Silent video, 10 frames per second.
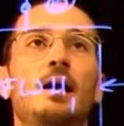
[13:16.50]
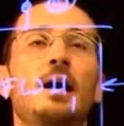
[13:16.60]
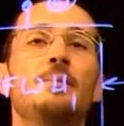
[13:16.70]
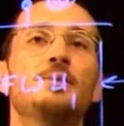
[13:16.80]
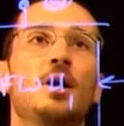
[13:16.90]

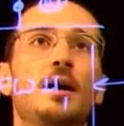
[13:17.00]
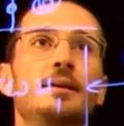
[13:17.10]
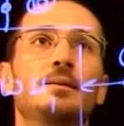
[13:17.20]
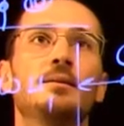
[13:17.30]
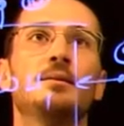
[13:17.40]
m
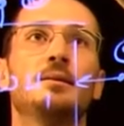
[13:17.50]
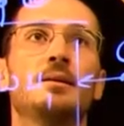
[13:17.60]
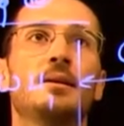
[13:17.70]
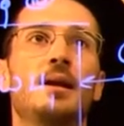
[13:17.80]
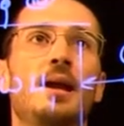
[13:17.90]
dot
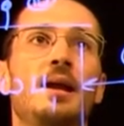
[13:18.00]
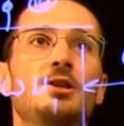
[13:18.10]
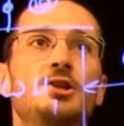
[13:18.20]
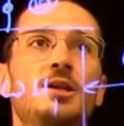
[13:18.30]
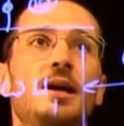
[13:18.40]

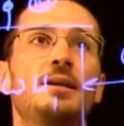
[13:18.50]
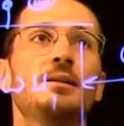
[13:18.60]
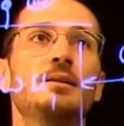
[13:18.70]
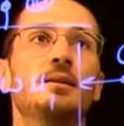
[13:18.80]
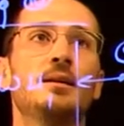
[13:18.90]

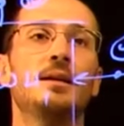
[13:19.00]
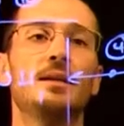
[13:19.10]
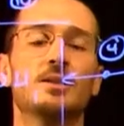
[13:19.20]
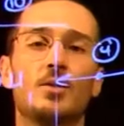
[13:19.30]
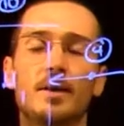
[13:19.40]
h10
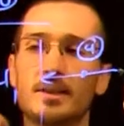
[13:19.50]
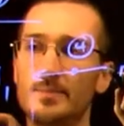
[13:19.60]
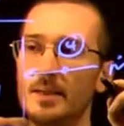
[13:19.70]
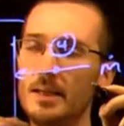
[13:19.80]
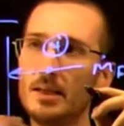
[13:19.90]
is going to
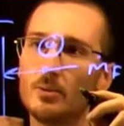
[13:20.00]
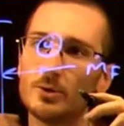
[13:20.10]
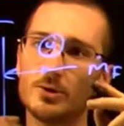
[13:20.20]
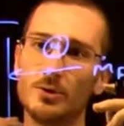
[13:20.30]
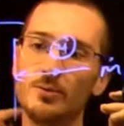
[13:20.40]
be equal
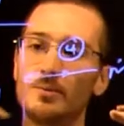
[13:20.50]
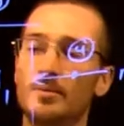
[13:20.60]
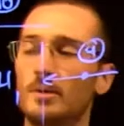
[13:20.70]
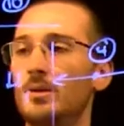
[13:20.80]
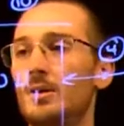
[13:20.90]
to
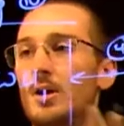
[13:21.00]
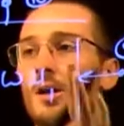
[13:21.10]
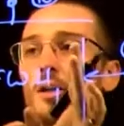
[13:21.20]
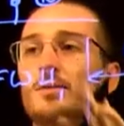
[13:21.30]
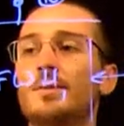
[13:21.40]

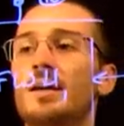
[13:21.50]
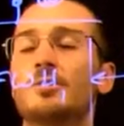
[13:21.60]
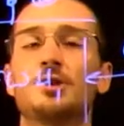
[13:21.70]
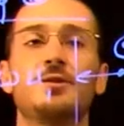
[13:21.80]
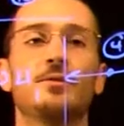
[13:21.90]
all of the
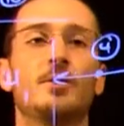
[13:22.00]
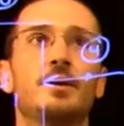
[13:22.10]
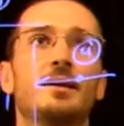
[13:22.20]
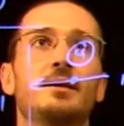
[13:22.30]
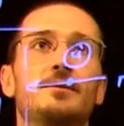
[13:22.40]
energy
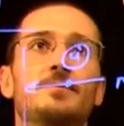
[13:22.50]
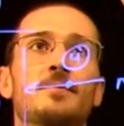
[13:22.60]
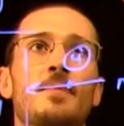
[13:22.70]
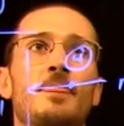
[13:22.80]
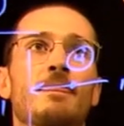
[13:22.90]
flowing in.
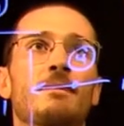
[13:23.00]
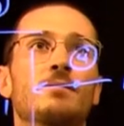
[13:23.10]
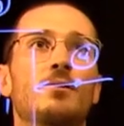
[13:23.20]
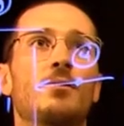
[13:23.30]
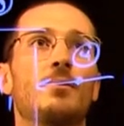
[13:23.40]

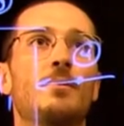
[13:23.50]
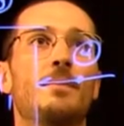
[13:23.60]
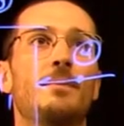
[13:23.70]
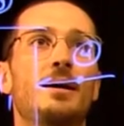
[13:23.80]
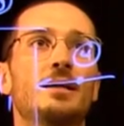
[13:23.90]
So
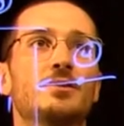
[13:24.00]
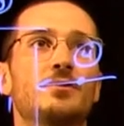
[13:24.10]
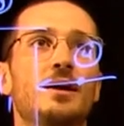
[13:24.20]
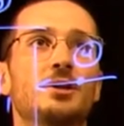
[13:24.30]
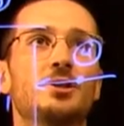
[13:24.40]
mass
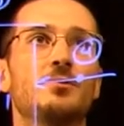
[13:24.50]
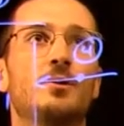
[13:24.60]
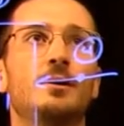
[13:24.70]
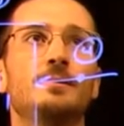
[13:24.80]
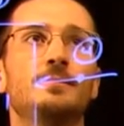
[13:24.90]
fraction
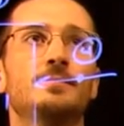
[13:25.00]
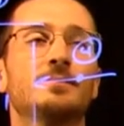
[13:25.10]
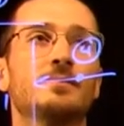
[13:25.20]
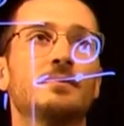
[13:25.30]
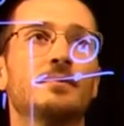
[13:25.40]
1,
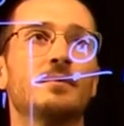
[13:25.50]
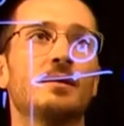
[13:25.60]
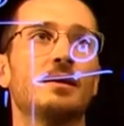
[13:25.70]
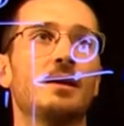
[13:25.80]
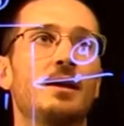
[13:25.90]

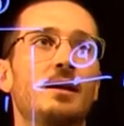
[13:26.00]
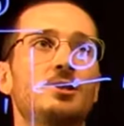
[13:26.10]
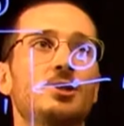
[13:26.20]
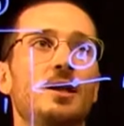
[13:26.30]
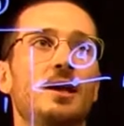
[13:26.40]

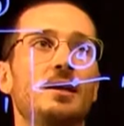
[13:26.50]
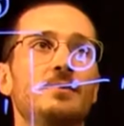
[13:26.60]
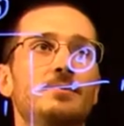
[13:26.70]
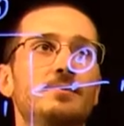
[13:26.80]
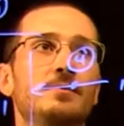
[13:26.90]
HA,
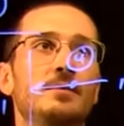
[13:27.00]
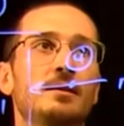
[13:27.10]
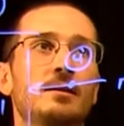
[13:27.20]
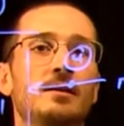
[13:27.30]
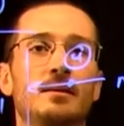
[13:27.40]

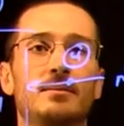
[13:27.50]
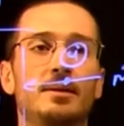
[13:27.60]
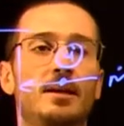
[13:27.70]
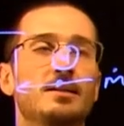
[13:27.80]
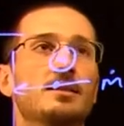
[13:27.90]

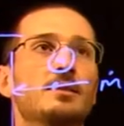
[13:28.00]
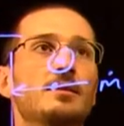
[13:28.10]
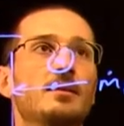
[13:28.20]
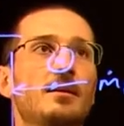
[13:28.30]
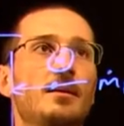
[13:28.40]
plus
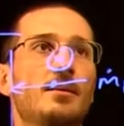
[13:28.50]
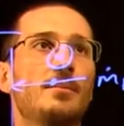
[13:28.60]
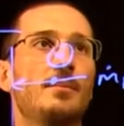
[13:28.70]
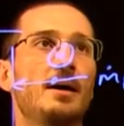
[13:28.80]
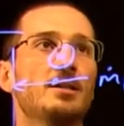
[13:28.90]

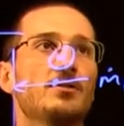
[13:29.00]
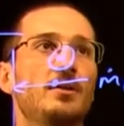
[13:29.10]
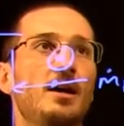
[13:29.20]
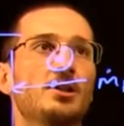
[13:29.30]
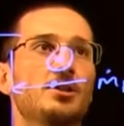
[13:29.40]
mass
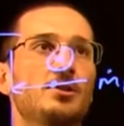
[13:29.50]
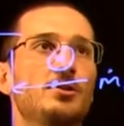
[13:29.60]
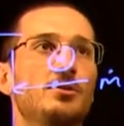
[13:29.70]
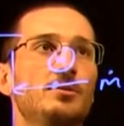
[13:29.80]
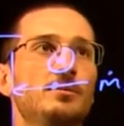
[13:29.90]
fraction
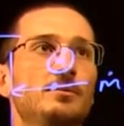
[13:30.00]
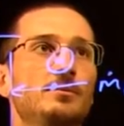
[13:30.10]
2,